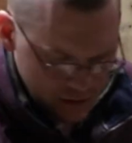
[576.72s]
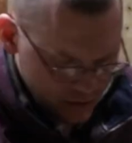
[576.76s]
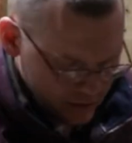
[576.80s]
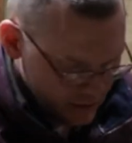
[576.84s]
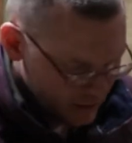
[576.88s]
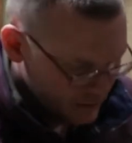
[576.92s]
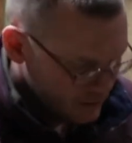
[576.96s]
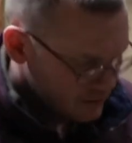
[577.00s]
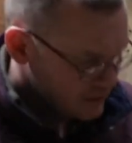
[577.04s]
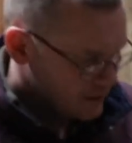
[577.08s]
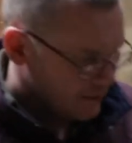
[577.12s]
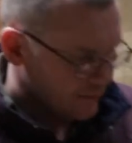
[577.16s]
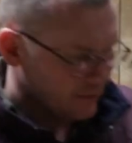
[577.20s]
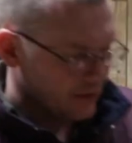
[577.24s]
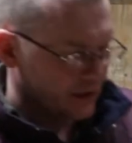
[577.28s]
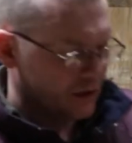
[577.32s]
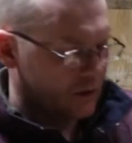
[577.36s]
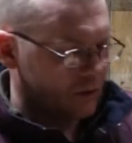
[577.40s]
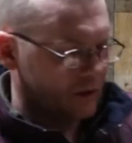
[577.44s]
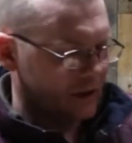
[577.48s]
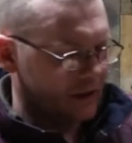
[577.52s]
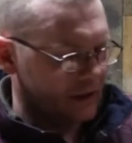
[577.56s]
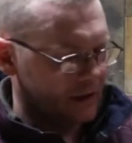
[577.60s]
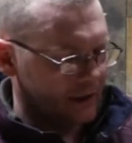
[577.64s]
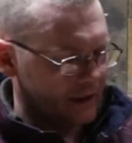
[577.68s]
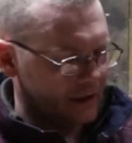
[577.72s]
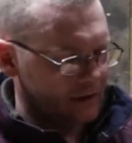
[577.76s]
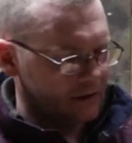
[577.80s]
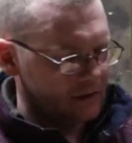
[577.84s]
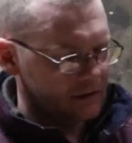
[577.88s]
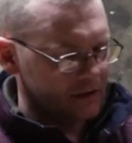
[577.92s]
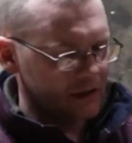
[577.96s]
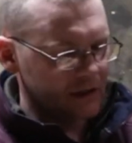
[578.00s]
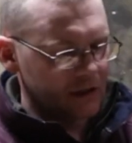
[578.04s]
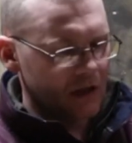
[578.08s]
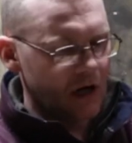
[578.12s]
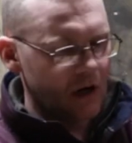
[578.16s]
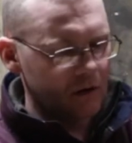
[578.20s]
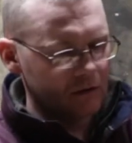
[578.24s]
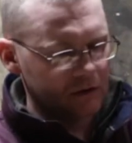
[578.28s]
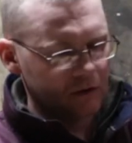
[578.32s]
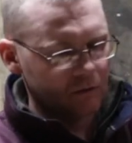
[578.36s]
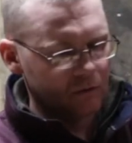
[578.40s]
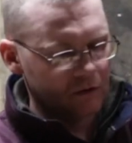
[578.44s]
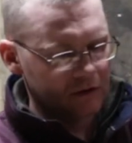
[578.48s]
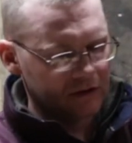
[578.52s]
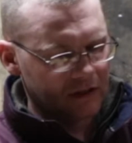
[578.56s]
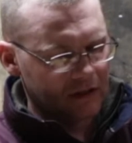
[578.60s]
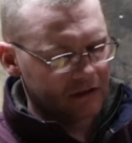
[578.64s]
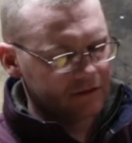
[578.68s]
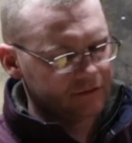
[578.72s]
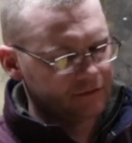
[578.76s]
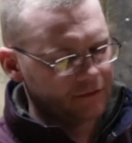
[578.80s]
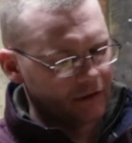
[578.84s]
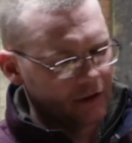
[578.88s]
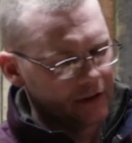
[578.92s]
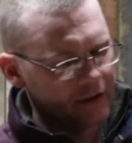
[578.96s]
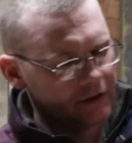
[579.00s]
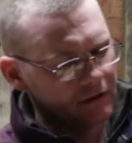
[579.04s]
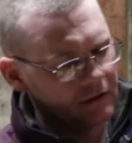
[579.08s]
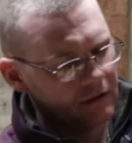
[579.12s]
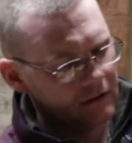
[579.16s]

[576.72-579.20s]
Just give it a quick clean. You can hold the wood, that's fine.